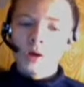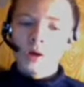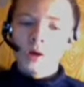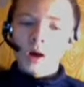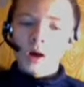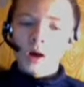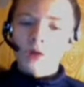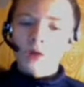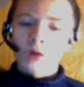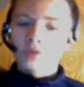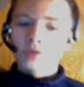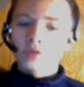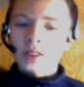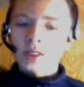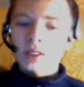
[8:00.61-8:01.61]
all of
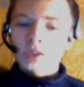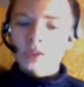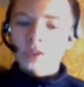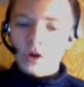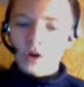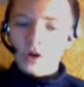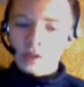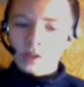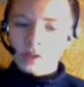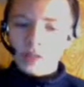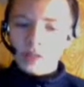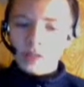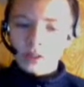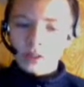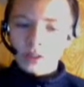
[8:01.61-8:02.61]
the starting
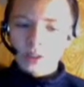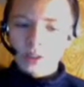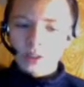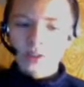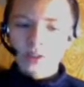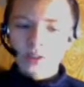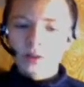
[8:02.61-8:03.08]
stations,